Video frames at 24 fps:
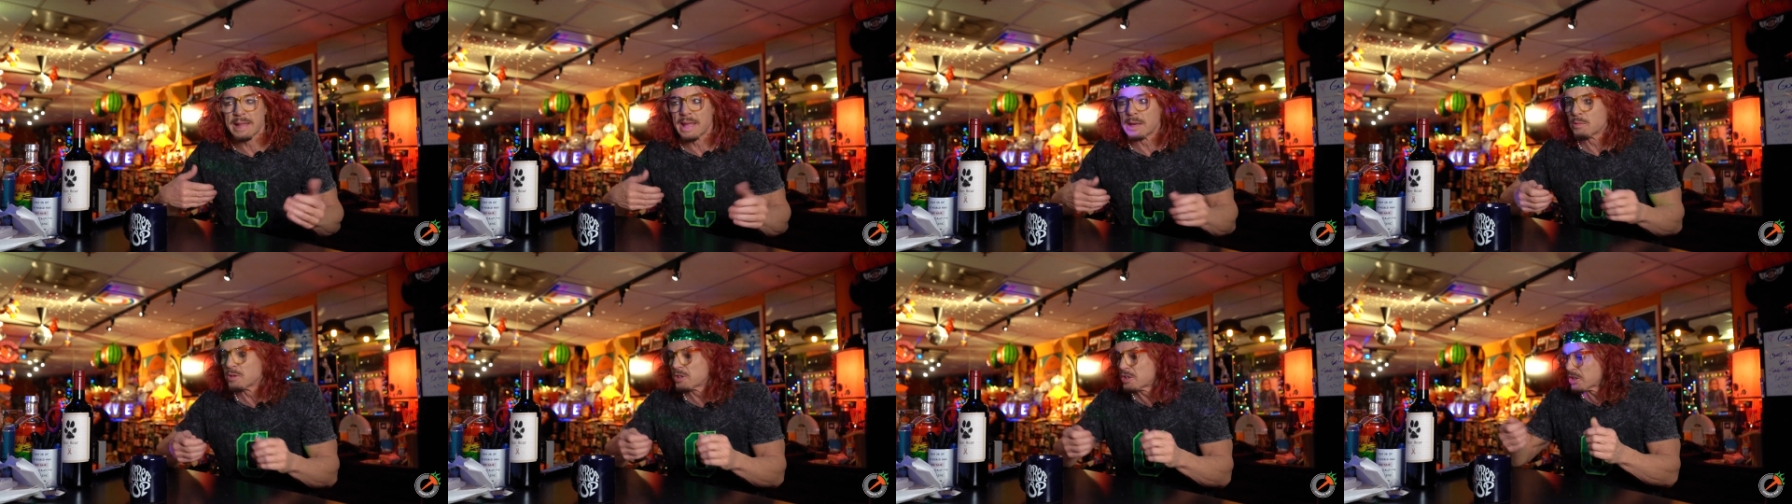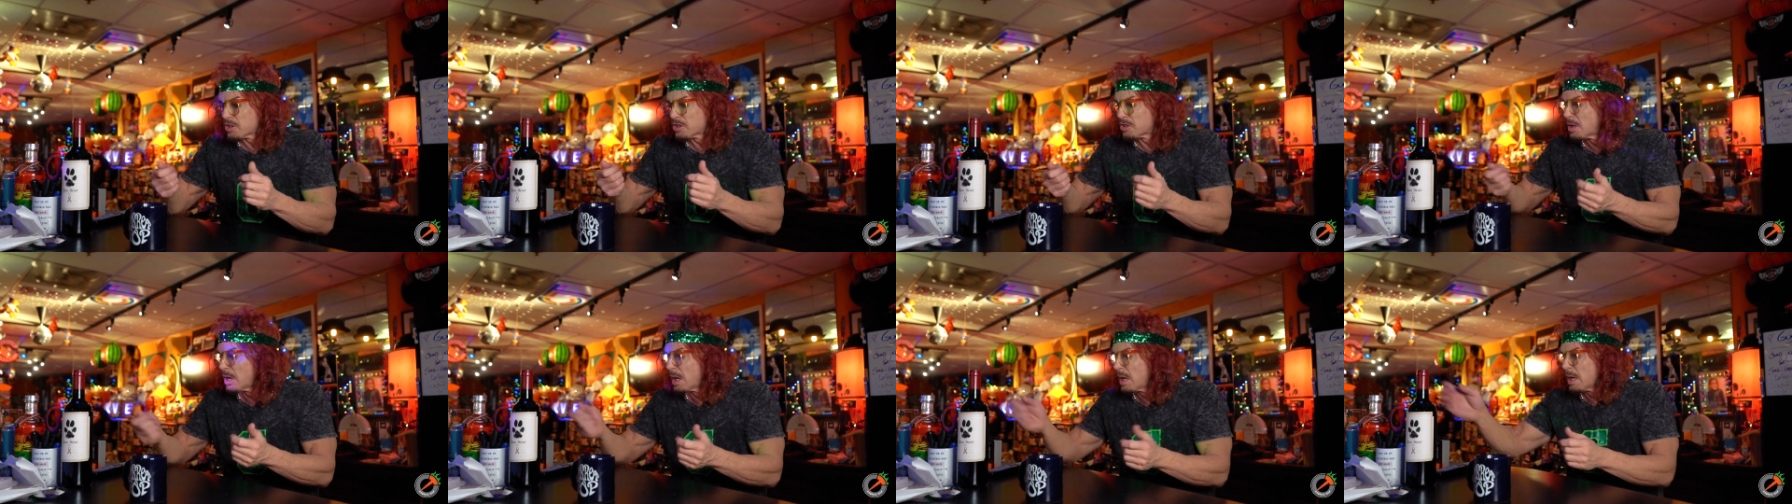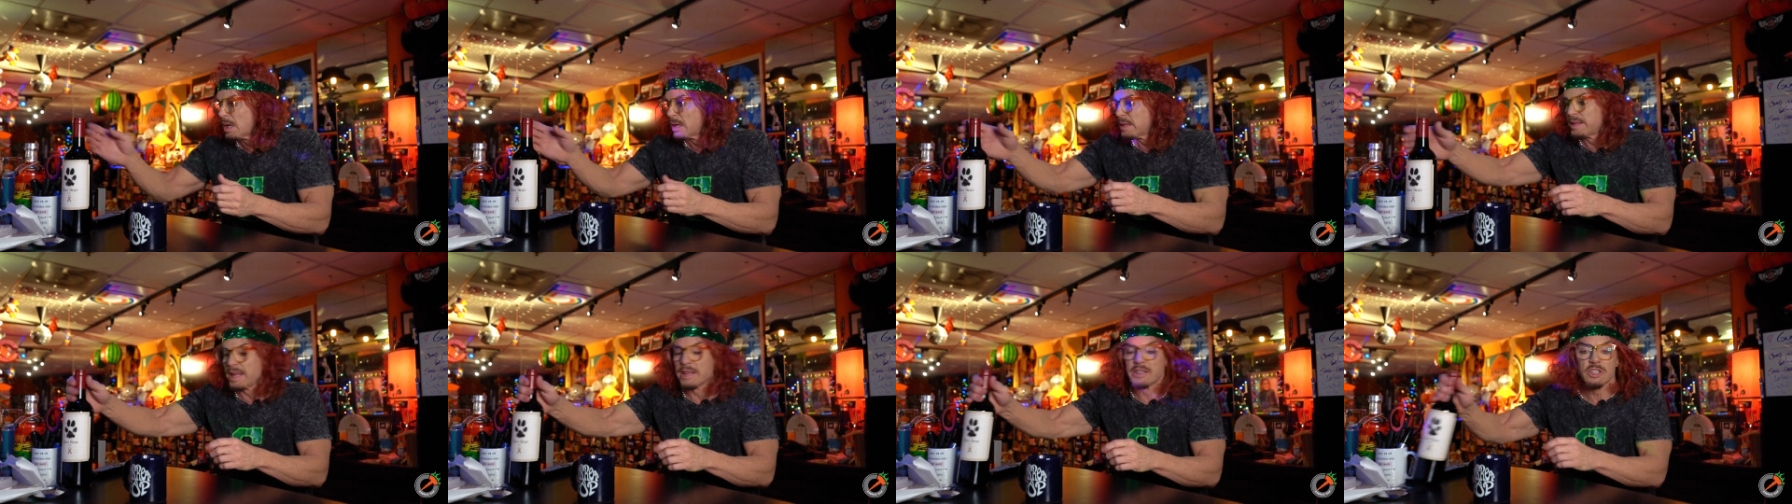They were just,
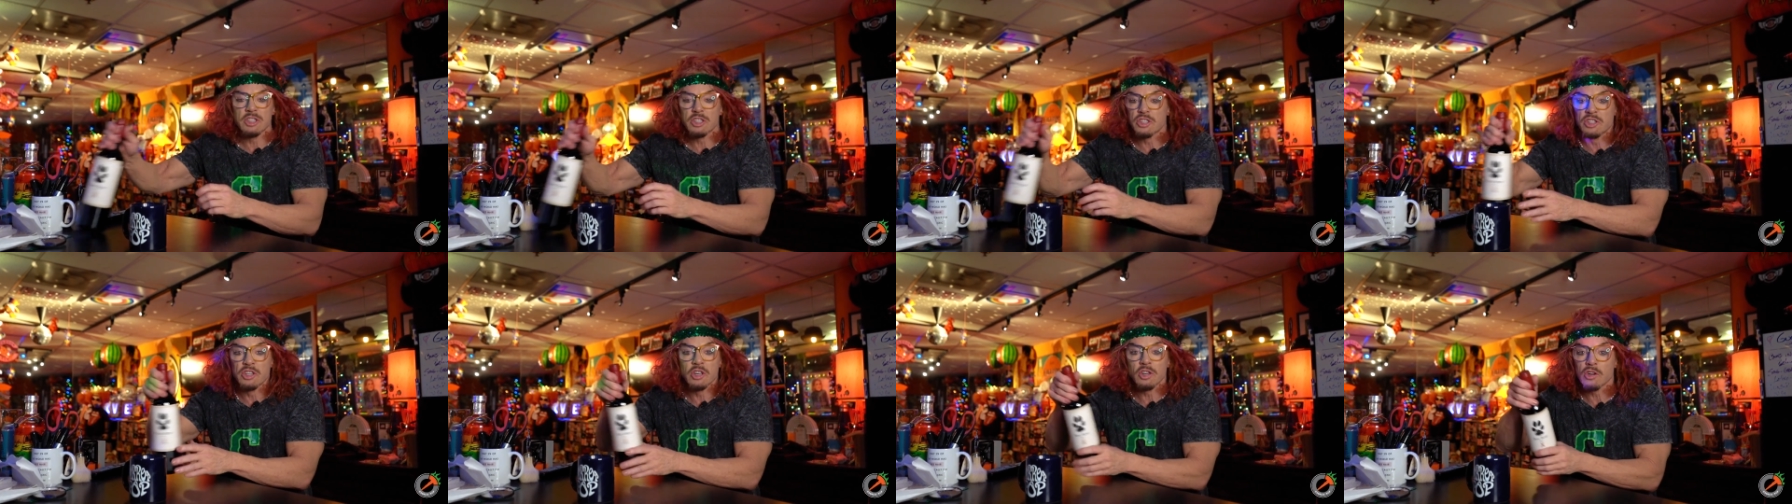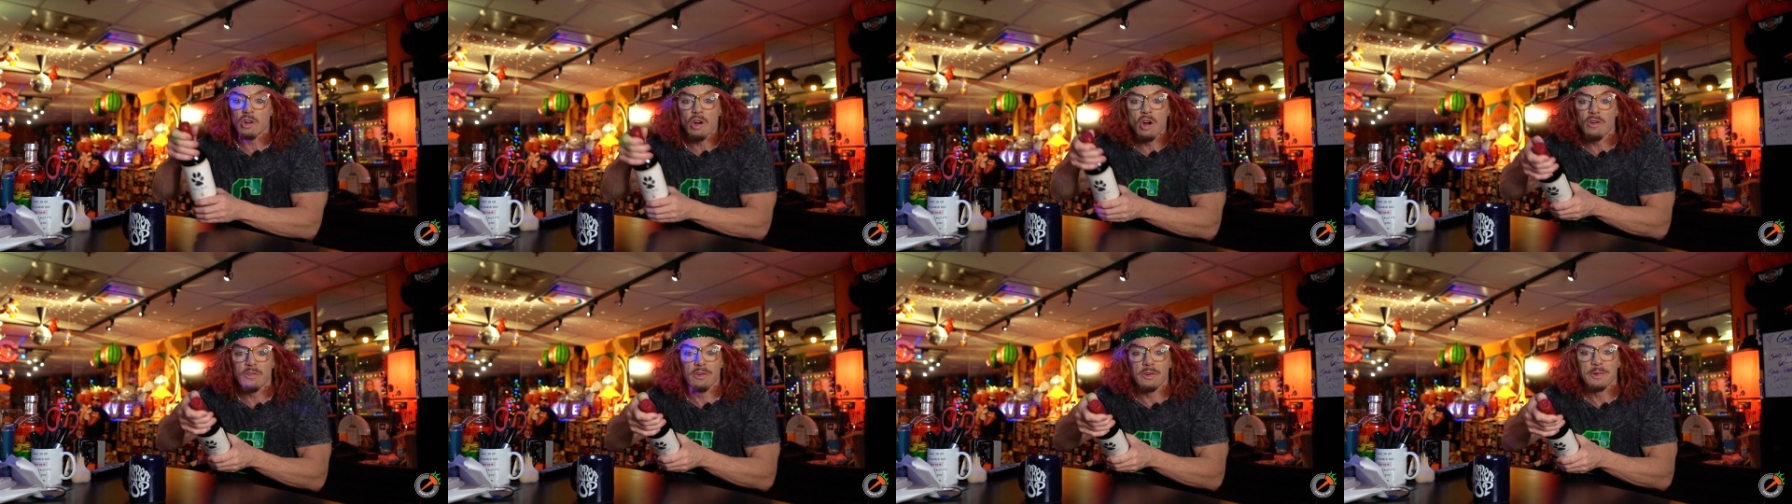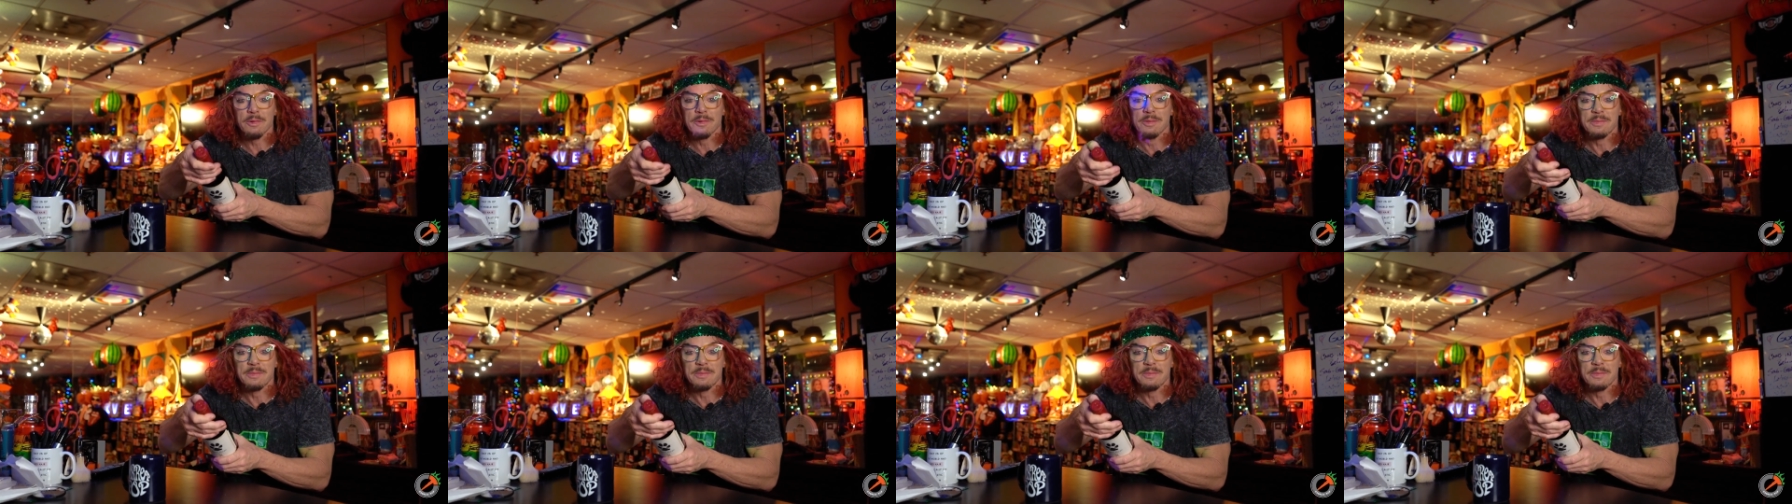they just took over.